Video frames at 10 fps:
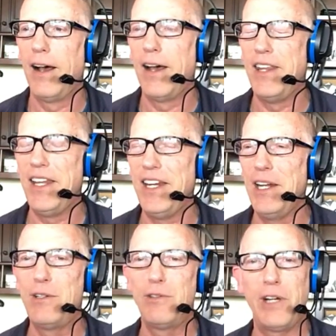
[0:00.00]
on
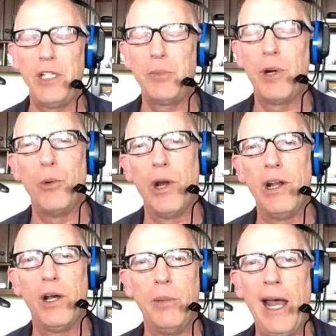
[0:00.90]
the interface by
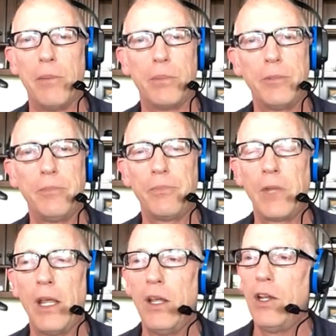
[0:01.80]
WhenHub app.
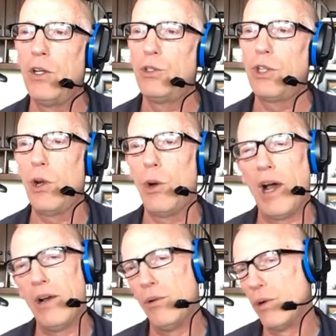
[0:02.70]

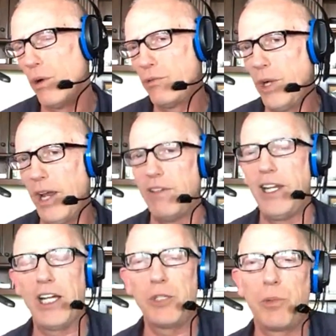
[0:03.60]
So I don't know if we have
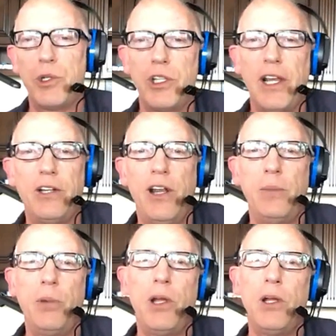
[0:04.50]
any experts of that
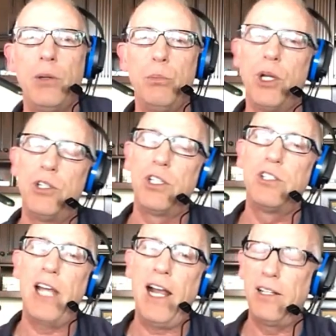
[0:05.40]
type, but it's
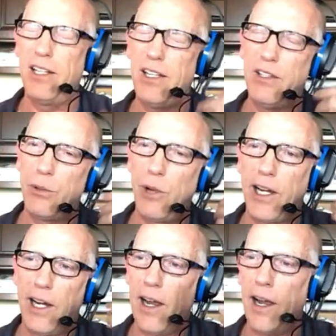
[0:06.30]
exactly the
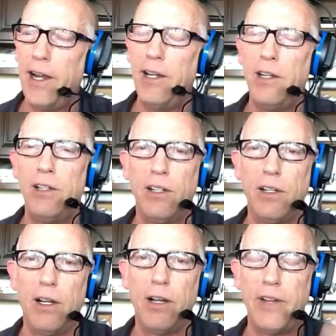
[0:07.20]
right kind
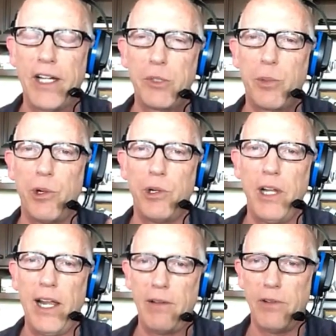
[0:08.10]
of expert
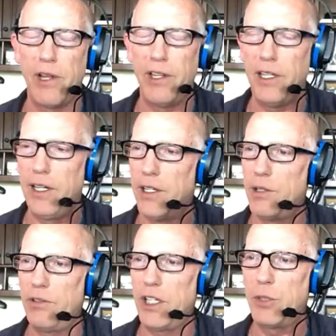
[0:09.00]
to have on the
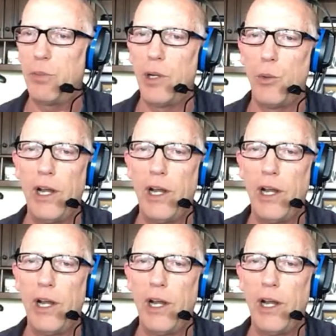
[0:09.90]
Interface by